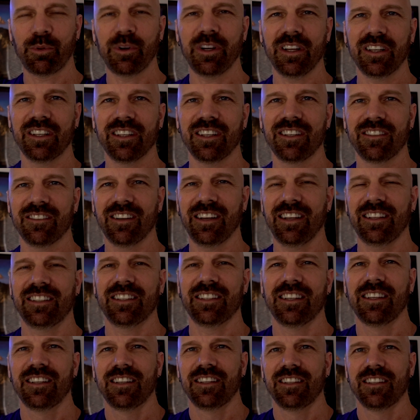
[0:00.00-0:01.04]
pretty good,
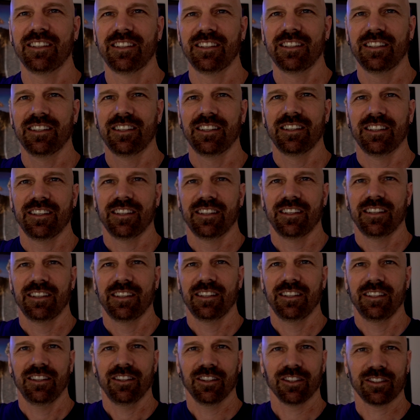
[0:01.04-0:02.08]
right?
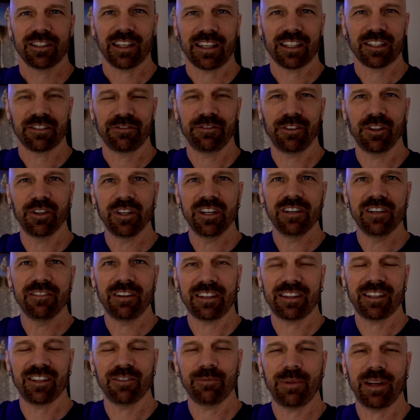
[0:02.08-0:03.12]
Looks like it's floating
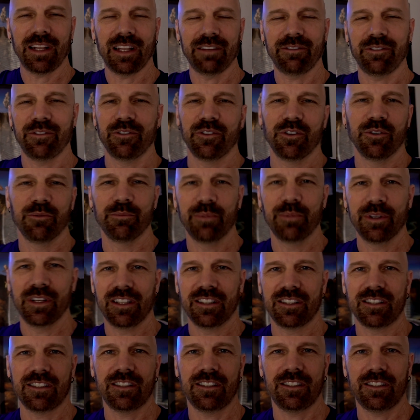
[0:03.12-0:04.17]
right there in my living room, but
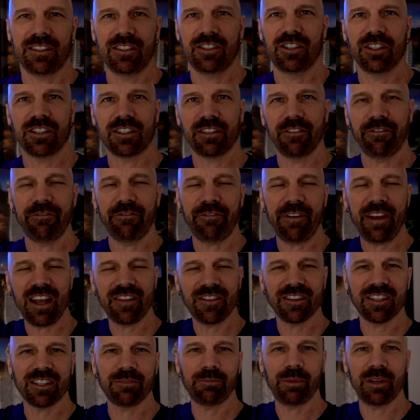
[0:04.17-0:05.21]
it's just a
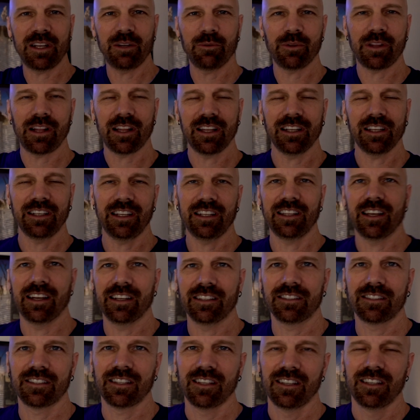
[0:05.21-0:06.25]
fan that's spinning with LED
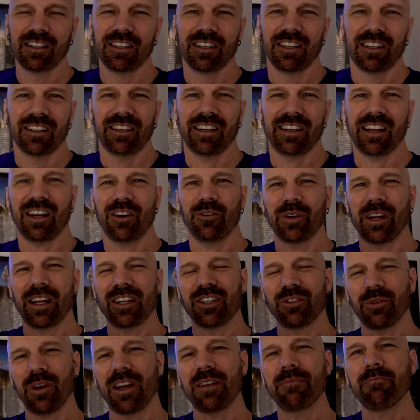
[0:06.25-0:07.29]
lights. Now, when I
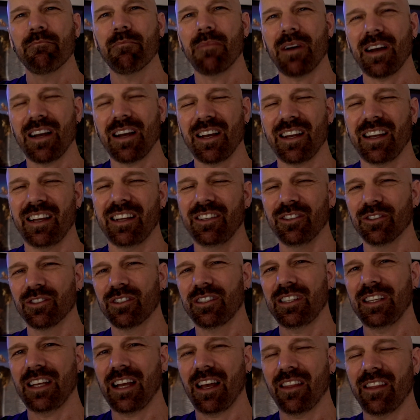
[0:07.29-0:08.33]
tried mine, you'll
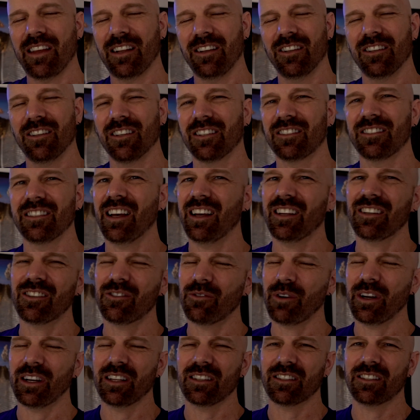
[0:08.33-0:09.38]
see how they look not
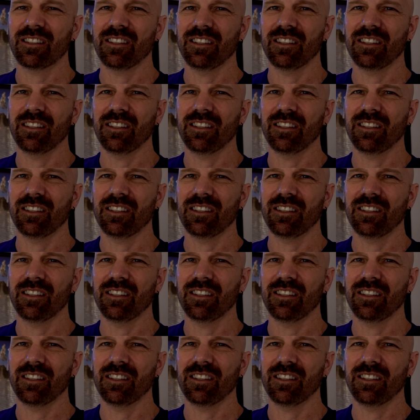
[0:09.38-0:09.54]
quite as